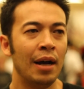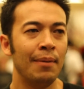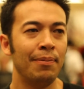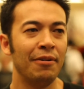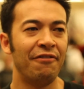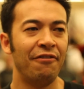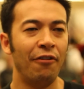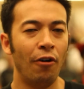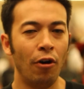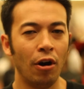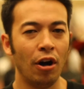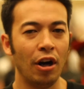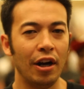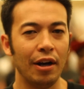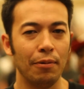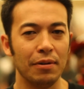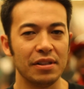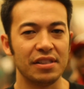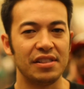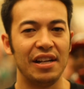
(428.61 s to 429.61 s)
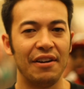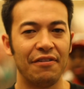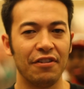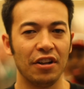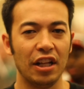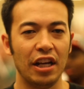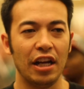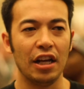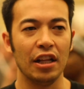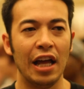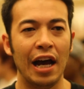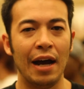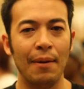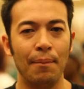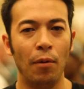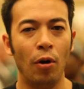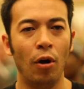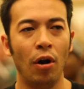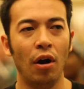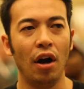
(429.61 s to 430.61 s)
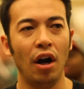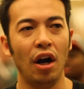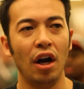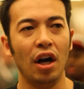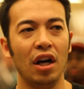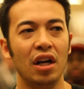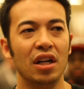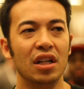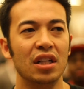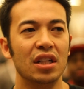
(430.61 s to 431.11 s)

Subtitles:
Before it was definitely a lot more,